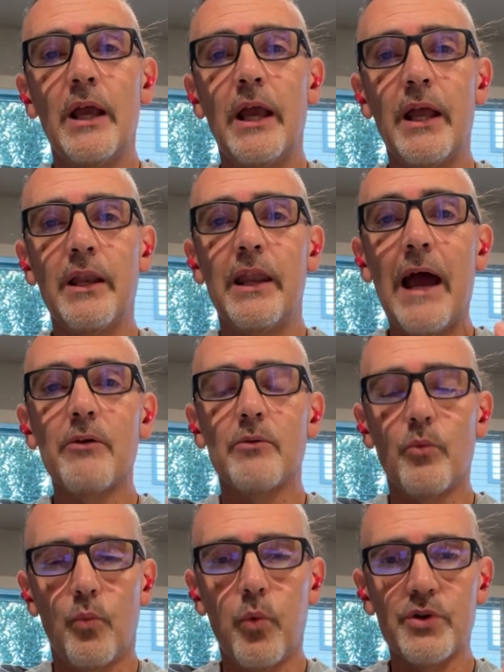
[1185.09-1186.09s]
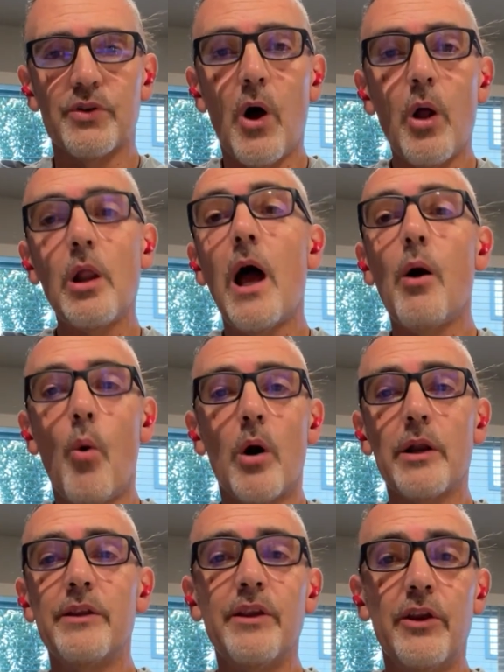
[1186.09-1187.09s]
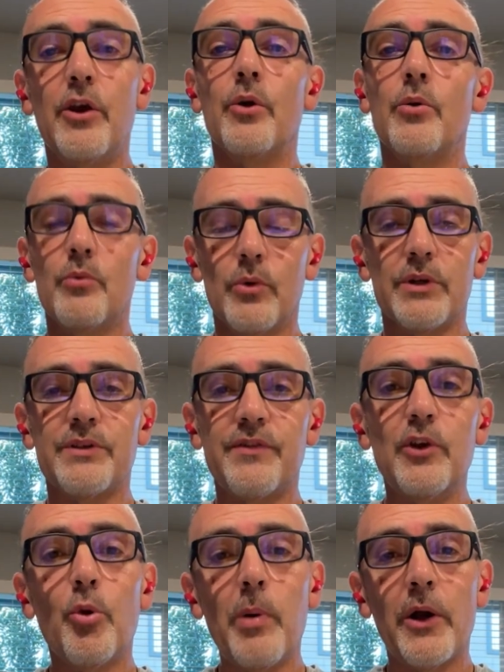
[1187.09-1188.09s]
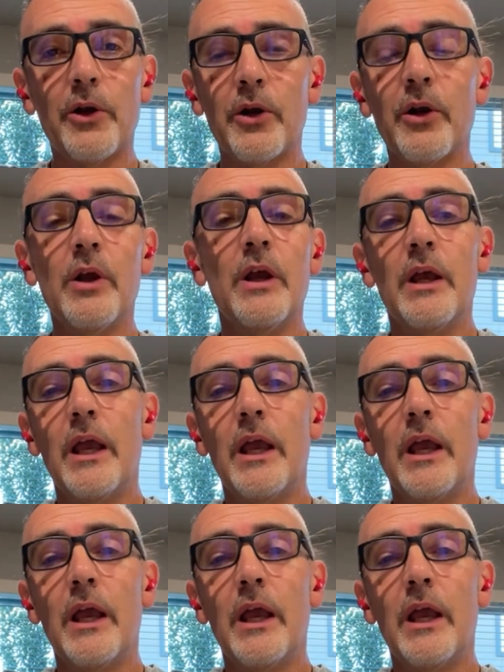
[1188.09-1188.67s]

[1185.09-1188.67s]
And that was all I wanted to do, was feel better.